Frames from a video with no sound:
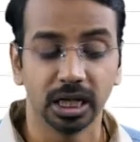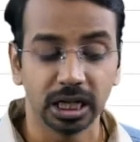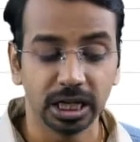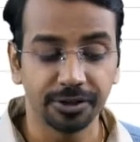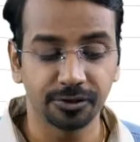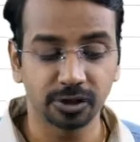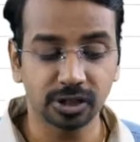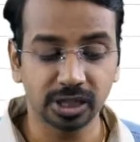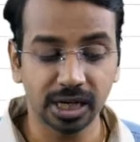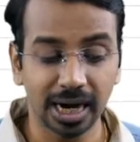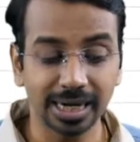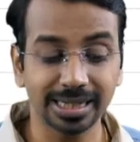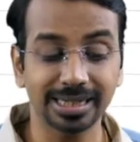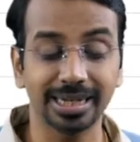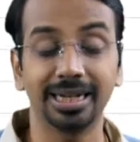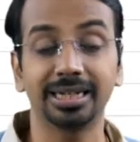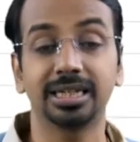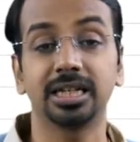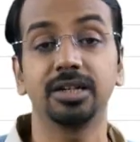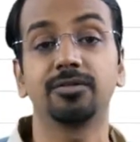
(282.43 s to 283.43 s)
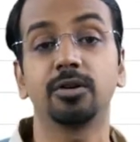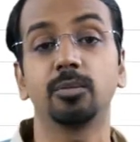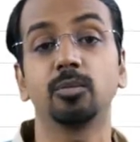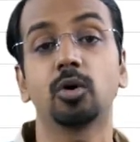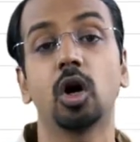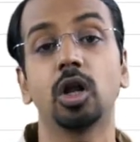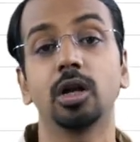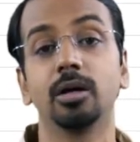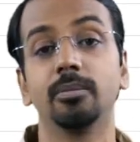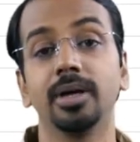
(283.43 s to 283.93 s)
If you start selecting from
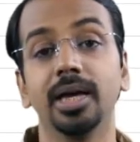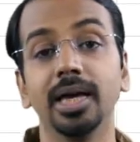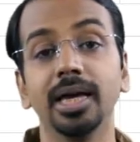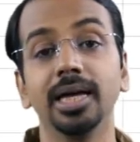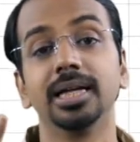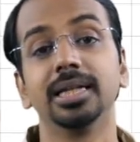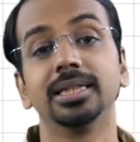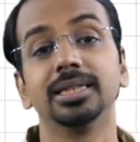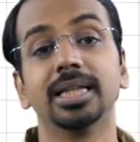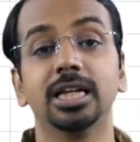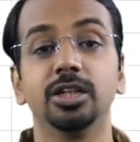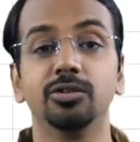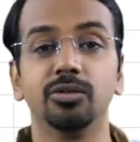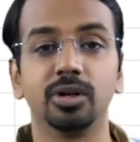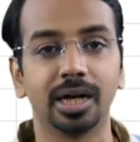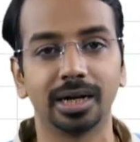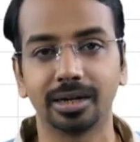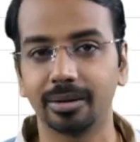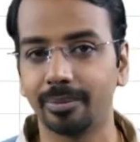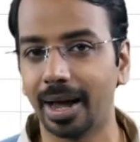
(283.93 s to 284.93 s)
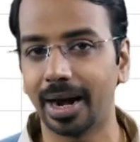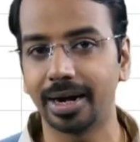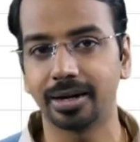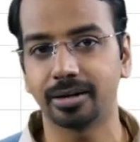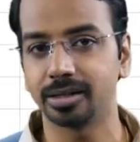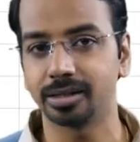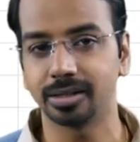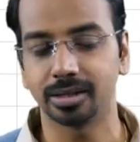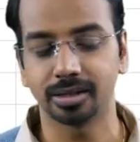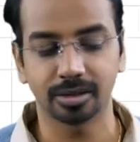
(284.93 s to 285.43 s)
column A, then you will get a
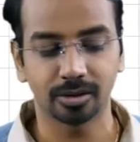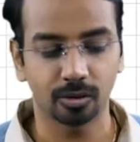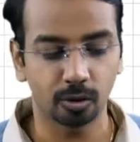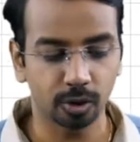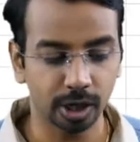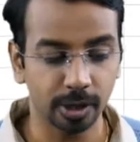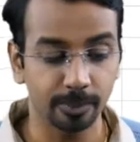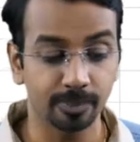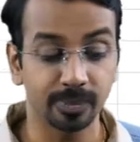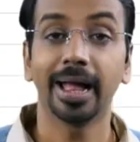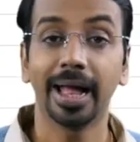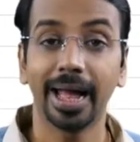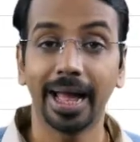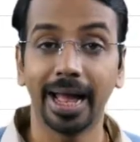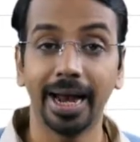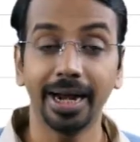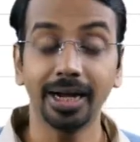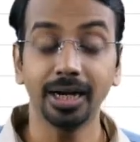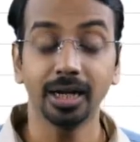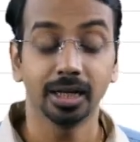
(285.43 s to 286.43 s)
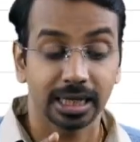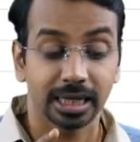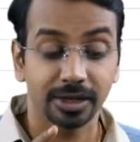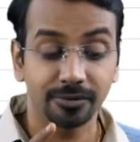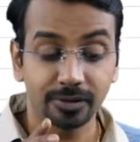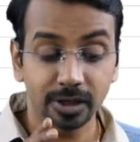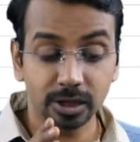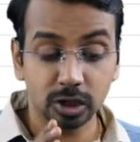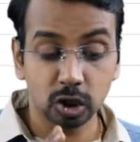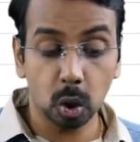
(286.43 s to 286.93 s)
bad result. Okay. And
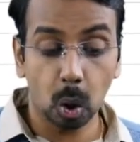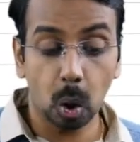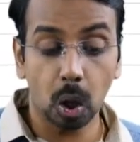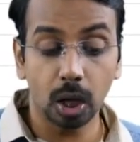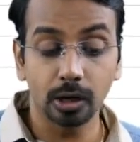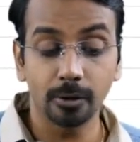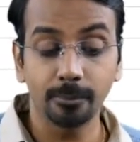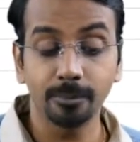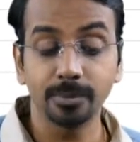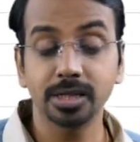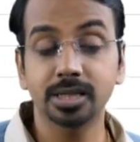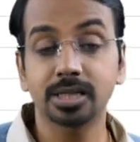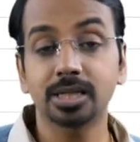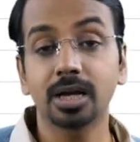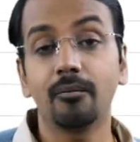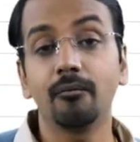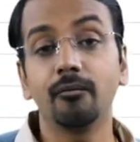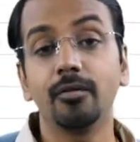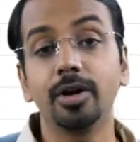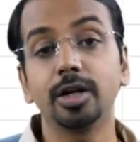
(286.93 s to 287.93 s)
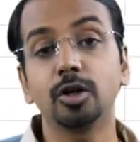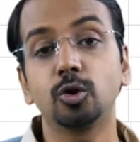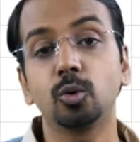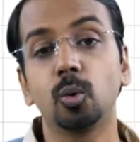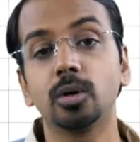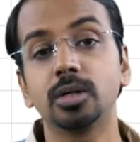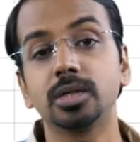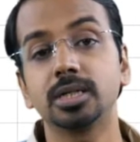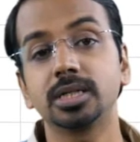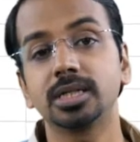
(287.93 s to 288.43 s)
if this column is somewhere
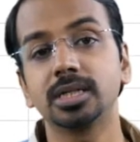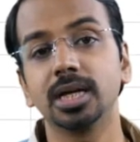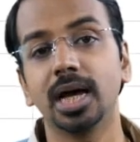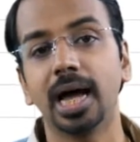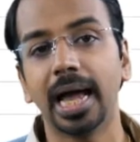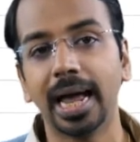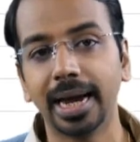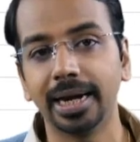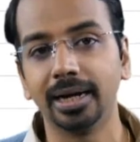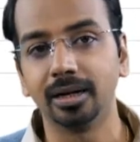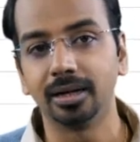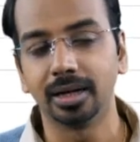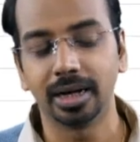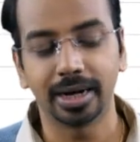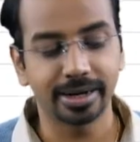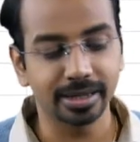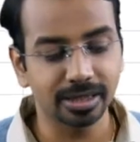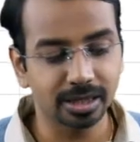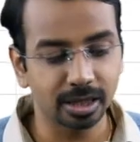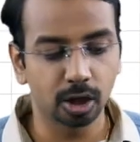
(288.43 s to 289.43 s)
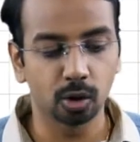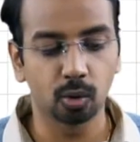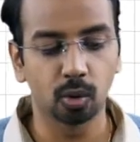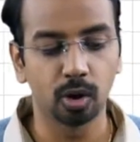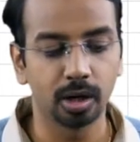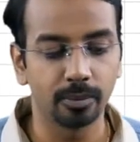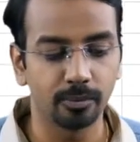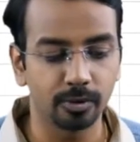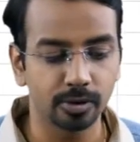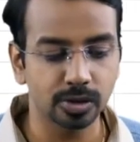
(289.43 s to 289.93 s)
towards the end, let us say the
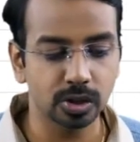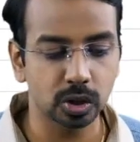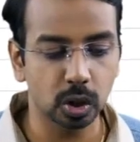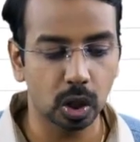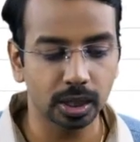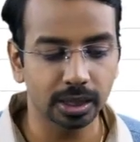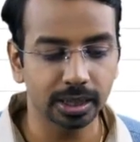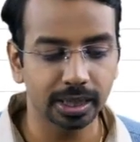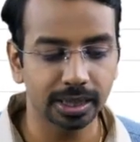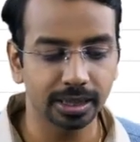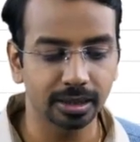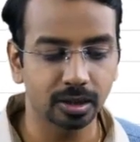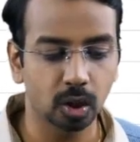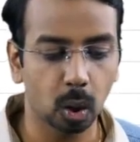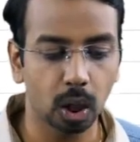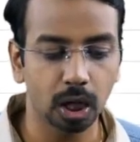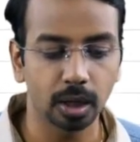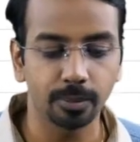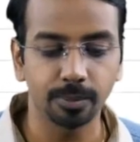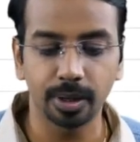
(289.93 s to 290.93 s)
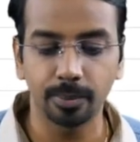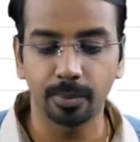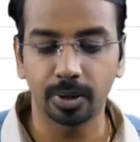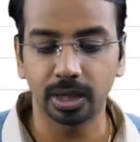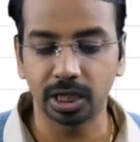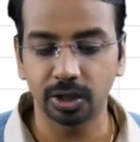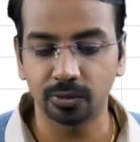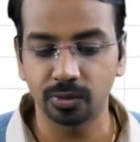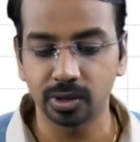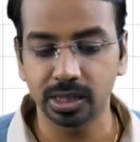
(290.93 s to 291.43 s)
roll number was not there in column A,
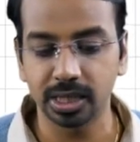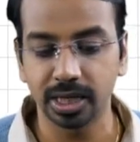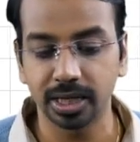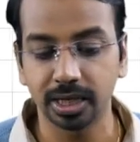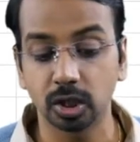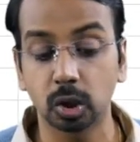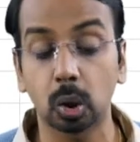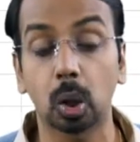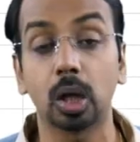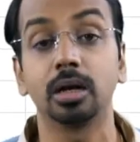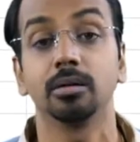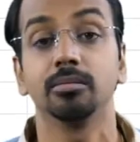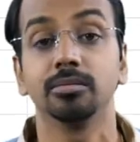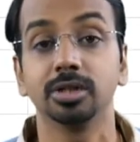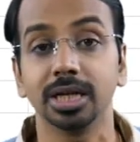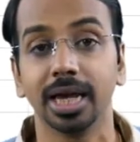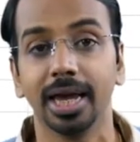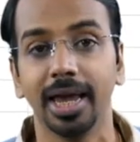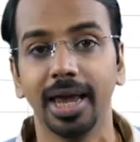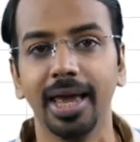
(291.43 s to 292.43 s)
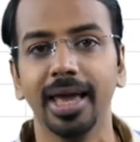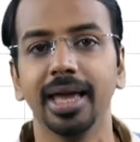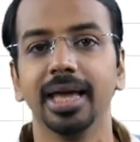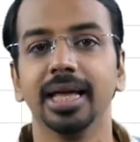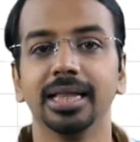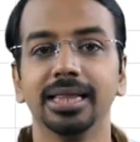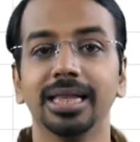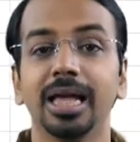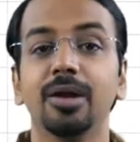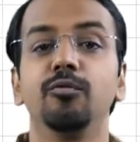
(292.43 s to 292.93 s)
but it was there in column
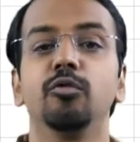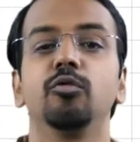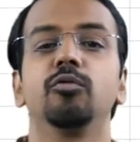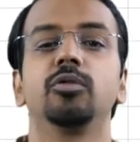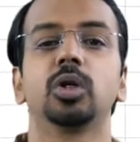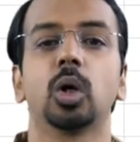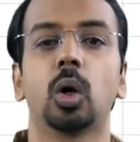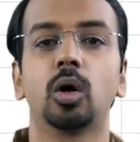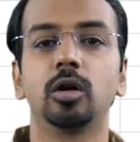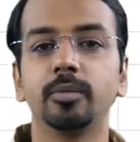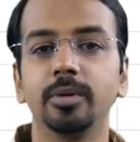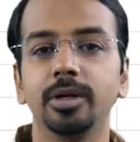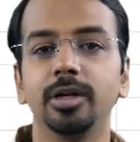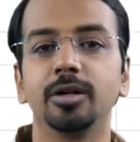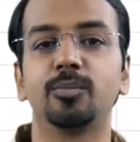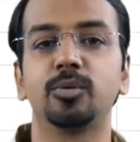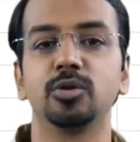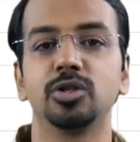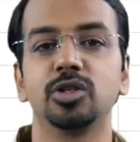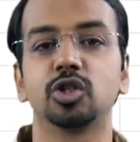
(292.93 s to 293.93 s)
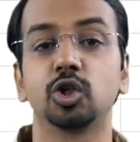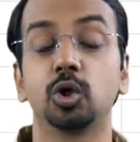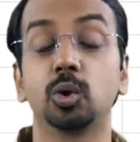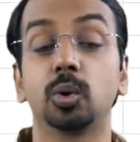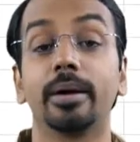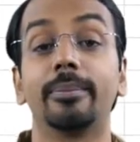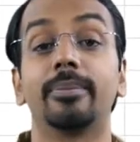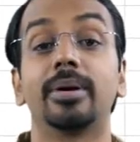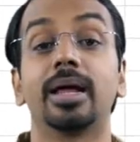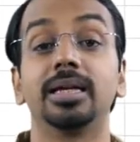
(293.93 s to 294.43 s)
J, then we would not be in a position
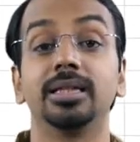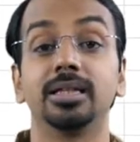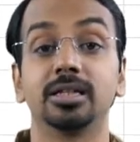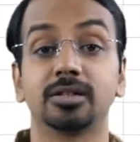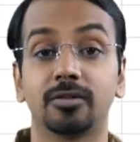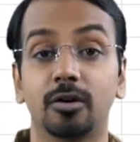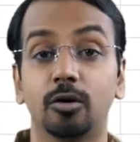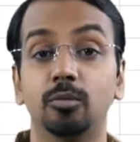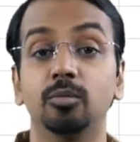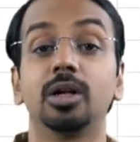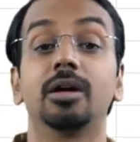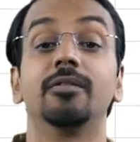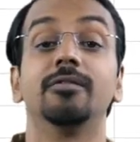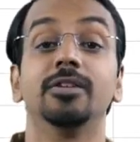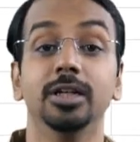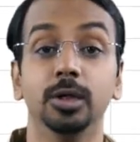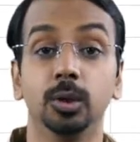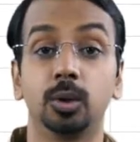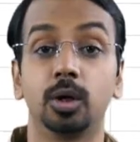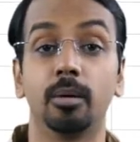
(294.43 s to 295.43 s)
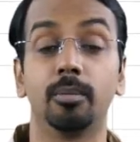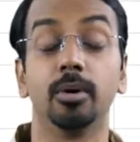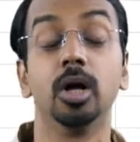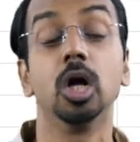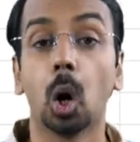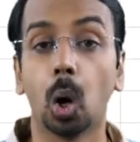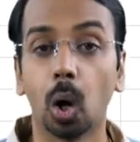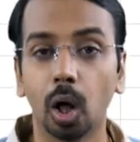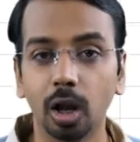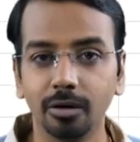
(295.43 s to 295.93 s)
to apply this formula VLOOKUP.
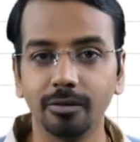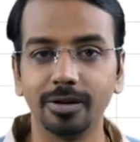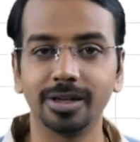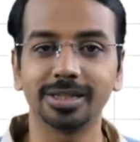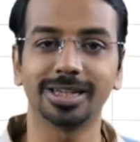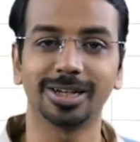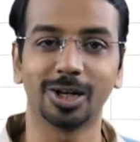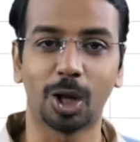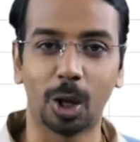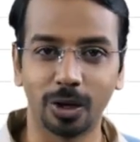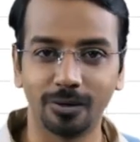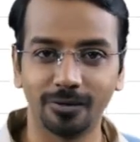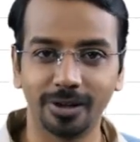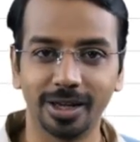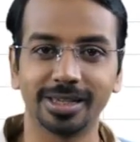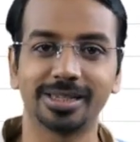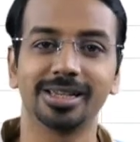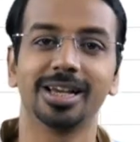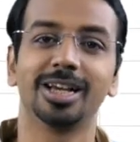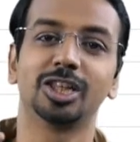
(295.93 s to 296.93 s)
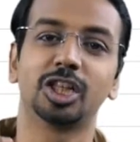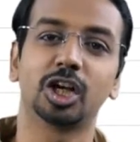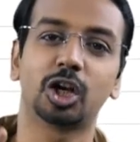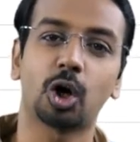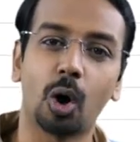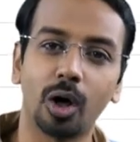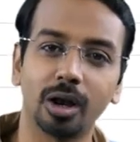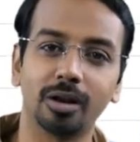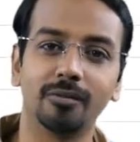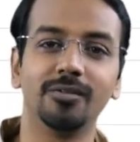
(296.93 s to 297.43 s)
Always and always, the
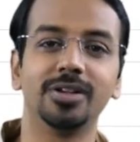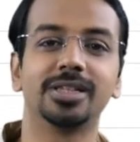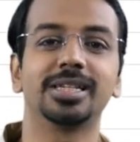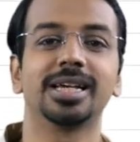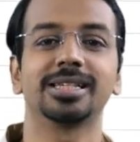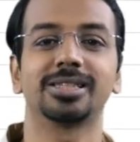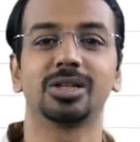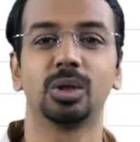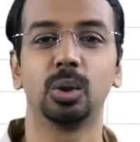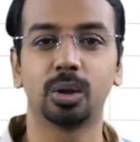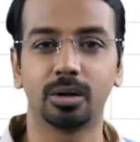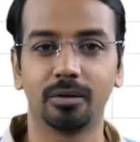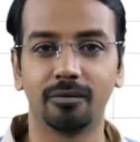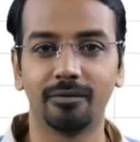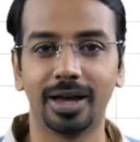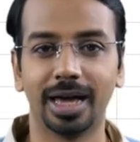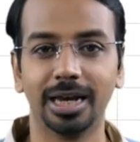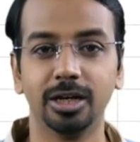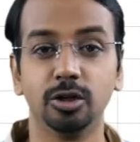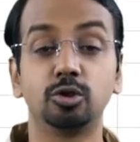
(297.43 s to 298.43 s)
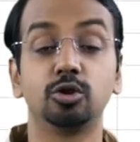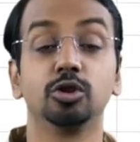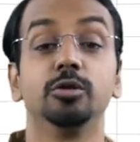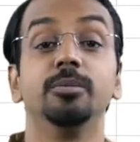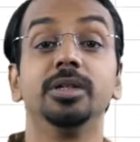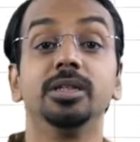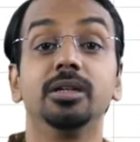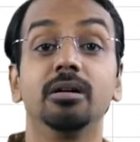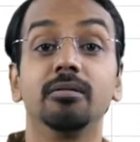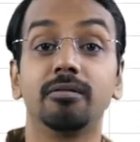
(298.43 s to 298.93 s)
column which has the lookup value
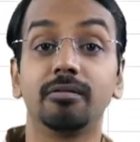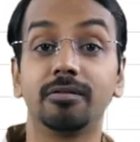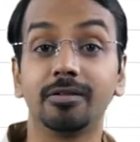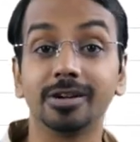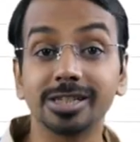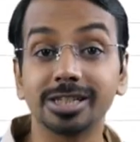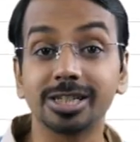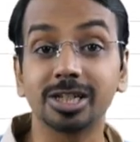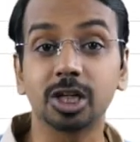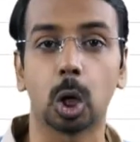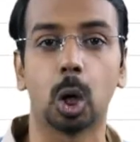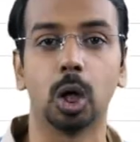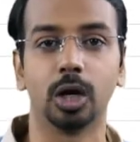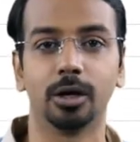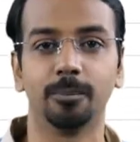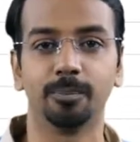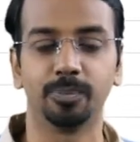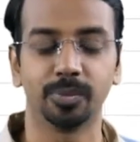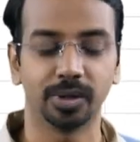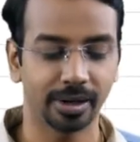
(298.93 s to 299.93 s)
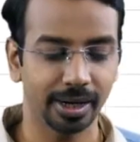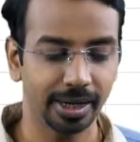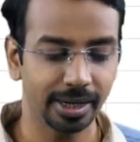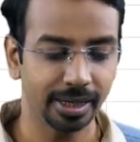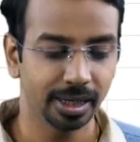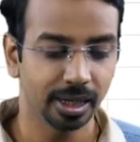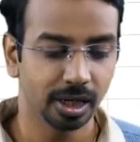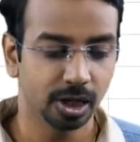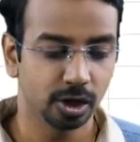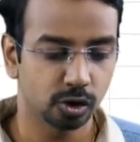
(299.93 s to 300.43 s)
should be the first column,
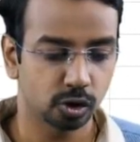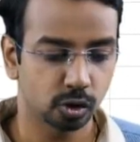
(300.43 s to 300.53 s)
right?